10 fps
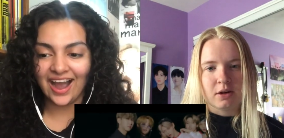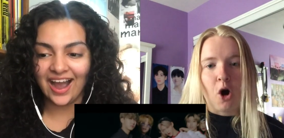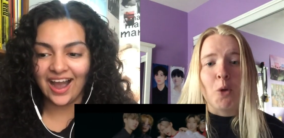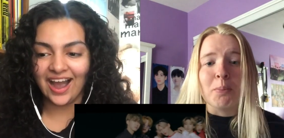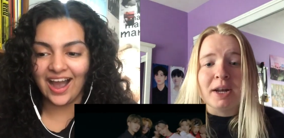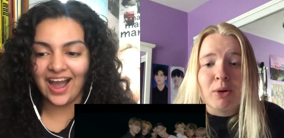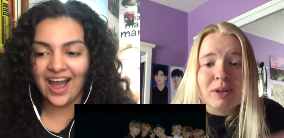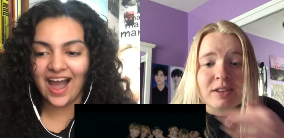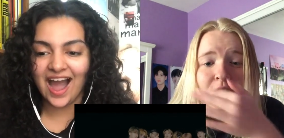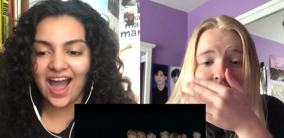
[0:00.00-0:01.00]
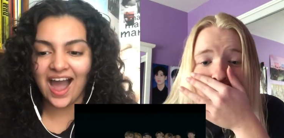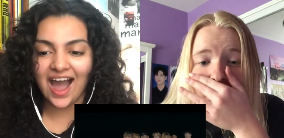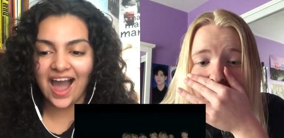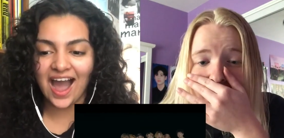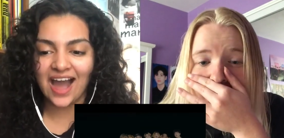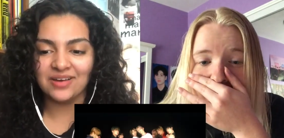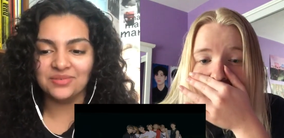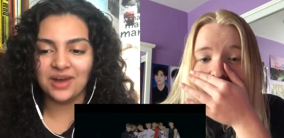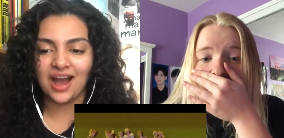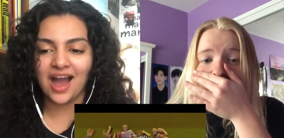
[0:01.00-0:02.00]
Speaker 1: Oh, man, with his colored glasses. Uh, I'm,
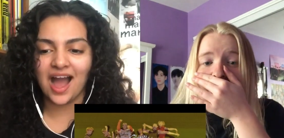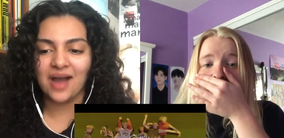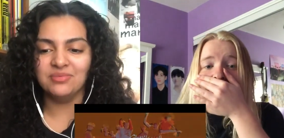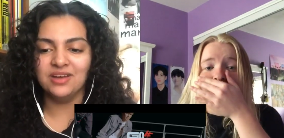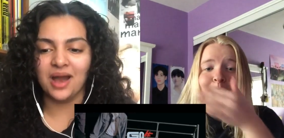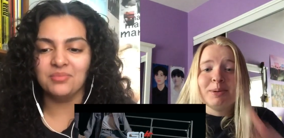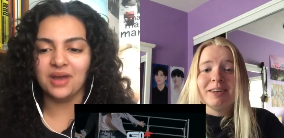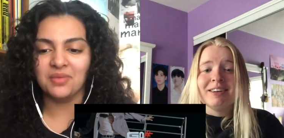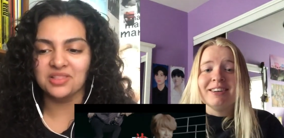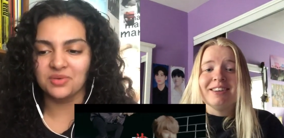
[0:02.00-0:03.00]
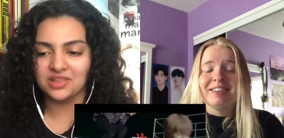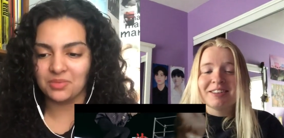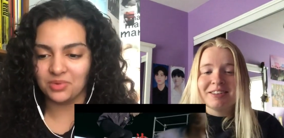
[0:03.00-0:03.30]
I'm, I'm low